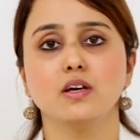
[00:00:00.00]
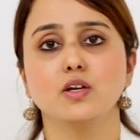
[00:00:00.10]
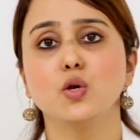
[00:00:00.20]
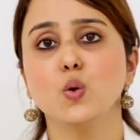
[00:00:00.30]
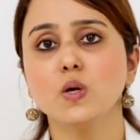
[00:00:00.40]

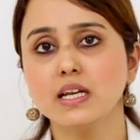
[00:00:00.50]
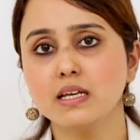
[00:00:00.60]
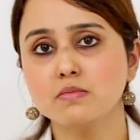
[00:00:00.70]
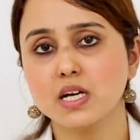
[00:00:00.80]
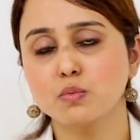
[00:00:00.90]
Lower
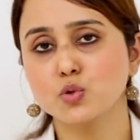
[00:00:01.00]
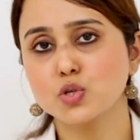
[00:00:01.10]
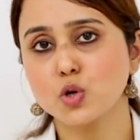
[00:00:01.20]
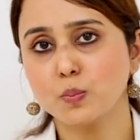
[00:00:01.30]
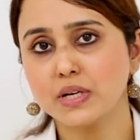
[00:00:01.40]
limbs are most
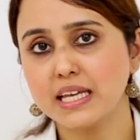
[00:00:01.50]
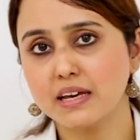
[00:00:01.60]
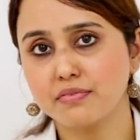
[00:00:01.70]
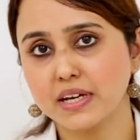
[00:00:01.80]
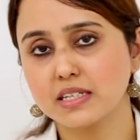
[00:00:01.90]
commonly
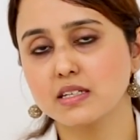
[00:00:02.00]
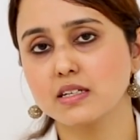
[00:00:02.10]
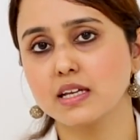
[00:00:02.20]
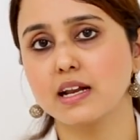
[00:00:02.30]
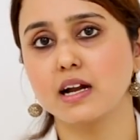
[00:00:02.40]
affected
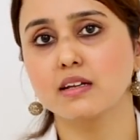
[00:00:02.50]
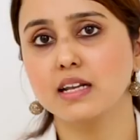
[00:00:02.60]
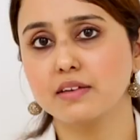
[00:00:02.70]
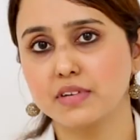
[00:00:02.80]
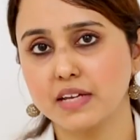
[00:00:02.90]
in
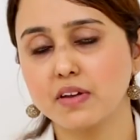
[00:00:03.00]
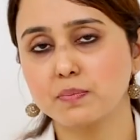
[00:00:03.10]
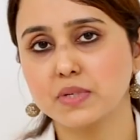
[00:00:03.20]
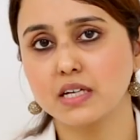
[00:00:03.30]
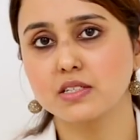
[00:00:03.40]

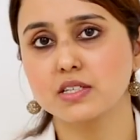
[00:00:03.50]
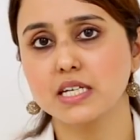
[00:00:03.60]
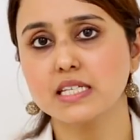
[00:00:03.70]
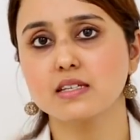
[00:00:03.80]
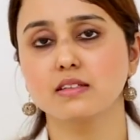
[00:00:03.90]
underdeveloped
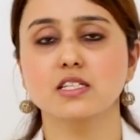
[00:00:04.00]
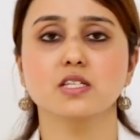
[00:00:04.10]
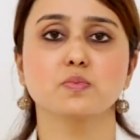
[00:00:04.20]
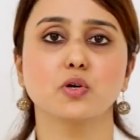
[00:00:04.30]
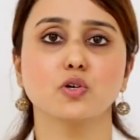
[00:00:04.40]
countries. This
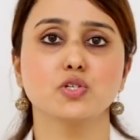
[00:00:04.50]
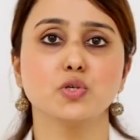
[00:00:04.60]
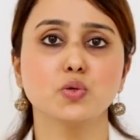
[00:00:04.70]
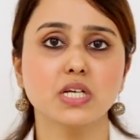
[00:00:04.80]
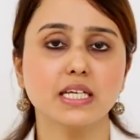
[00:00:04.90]
is because
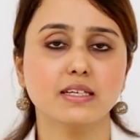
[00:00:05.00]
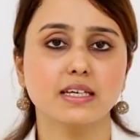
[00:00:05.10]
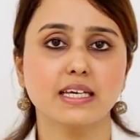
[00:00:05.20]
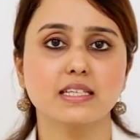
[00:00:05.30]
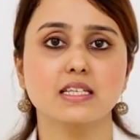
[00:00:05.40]
usually the
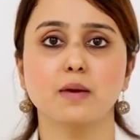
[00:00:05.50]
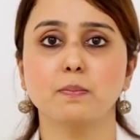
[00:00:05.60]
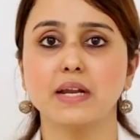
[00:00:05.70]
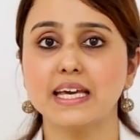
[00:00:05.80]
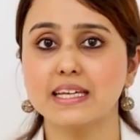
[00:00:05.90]
kids are
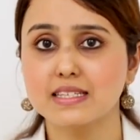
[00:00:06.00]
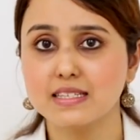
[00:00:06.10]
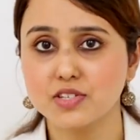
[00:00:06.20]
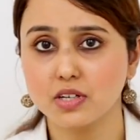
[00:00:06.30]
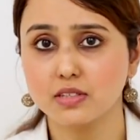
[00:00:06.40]
playing in
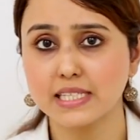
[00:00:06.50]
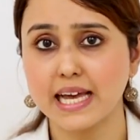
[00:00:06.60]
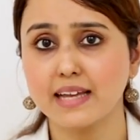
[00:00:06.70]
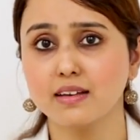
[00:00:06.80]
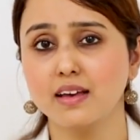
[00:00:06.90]

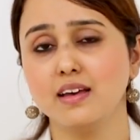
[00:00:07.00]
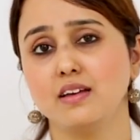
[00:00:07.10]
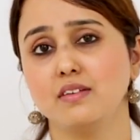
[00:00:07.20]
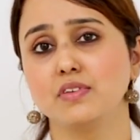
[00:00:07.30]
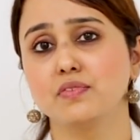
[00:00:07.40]
sand
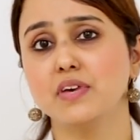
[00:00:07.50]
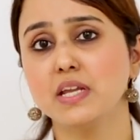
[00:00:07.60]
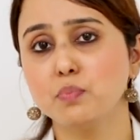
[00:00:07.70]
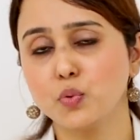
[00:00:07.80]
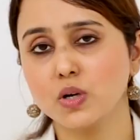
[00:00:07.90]
with very
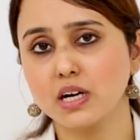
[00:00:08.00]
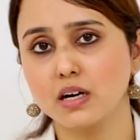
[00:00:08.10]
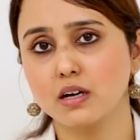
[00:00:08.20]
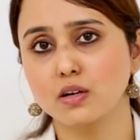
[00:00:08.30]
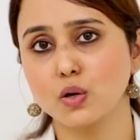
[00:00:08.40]
poor
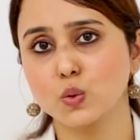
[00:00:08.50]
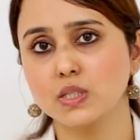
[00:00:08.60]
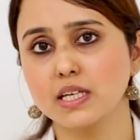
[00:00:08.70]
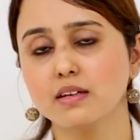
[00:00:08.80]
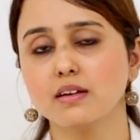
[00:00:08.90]

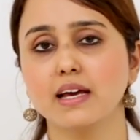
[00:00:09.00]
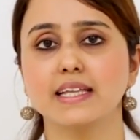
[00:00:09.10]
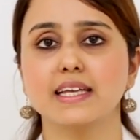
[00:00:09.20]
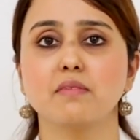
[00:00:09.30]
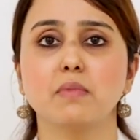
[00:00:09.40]
clothing
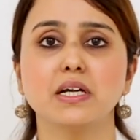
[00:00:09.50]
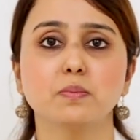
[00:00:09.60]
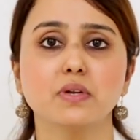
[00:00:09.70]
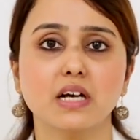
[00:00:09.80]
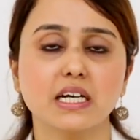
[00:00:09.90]
and they have
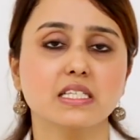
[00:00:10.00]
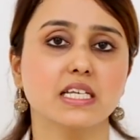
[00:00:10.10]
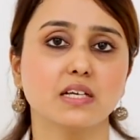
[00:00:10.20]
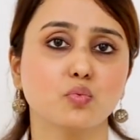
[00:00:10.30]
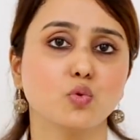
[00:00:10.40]
multiple cuts
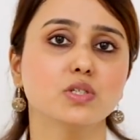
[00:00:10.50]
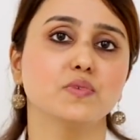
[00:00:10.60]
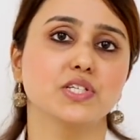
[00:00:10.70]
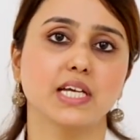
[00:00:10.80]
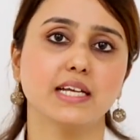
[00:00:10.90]
and wounds
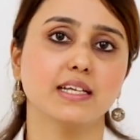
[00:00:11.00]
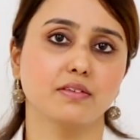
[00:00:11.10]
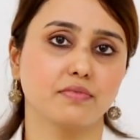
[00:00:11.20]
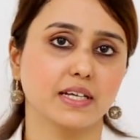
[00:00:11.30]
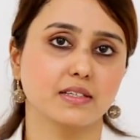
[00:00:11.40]
which get
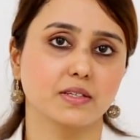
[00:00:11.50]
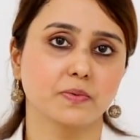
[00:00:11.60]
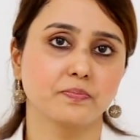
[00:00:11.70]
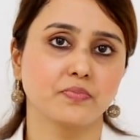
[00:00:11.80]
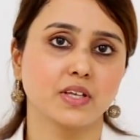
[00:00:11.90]
infected.
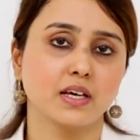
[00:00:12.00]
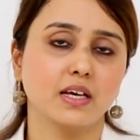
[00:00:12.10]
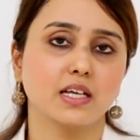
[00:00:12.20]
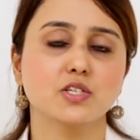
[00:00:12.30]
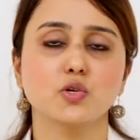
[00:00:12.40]

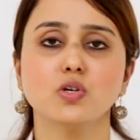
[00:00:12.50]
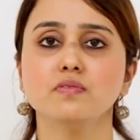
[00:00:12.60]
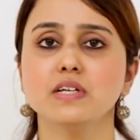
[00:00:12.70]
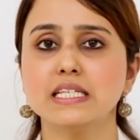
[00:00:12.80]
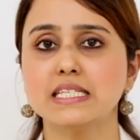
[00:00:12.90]
It is not a
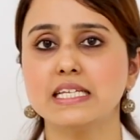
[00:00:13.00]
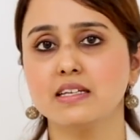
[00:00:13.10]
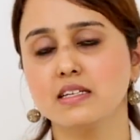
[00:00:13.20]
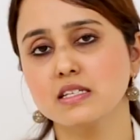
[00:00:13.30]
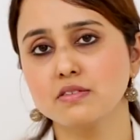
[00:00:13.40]
very
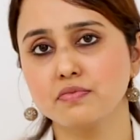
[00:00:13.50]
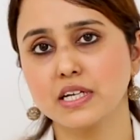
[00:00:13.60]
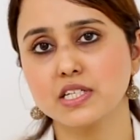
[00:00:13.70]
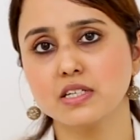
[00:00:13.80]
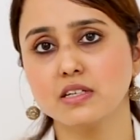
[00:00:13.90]
serious
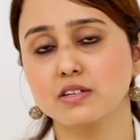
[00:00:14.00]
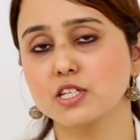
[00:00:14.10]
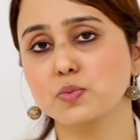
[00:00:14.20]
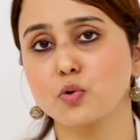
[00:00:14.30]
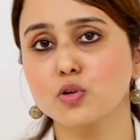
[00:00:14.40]
infection. It
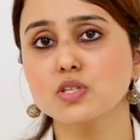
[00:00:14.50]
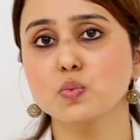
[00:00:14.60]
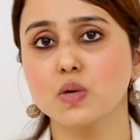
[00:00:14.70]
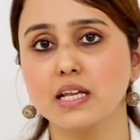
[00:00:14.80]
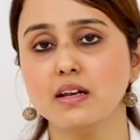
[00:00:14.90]
responds
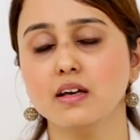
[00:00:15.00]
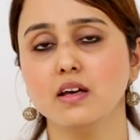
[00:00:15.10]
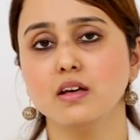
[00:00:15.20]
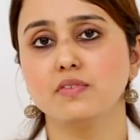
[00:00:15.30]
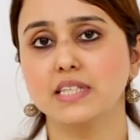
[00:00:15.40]
well
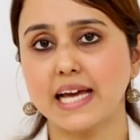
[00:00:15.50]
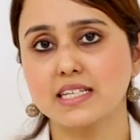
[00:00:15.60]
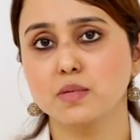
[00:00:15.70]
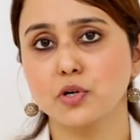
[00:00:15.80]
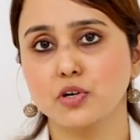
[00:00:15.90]
with
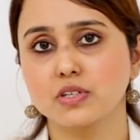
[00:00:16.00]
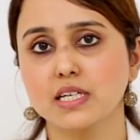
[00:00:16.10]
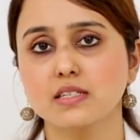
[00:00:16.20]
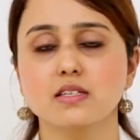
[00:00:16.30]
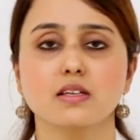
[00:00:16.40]

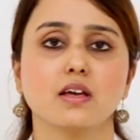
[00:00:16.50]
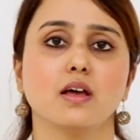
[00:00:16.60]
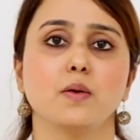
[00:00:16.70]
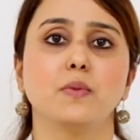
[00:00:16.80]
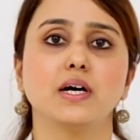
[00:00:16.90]
antibiotics,
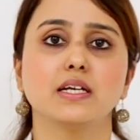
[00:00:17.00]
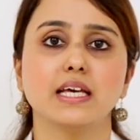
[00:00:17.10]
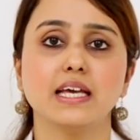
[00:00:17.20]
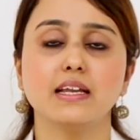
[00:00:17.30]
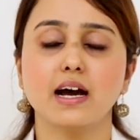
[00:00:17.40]
but
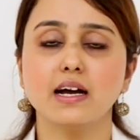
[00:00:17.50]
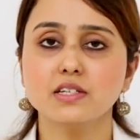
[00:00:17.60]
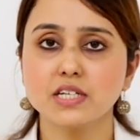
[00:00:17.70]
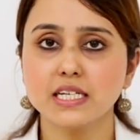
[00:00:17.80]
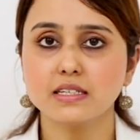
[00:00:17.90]
in
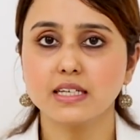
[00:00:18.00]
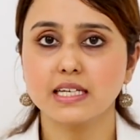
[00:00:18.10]
untreated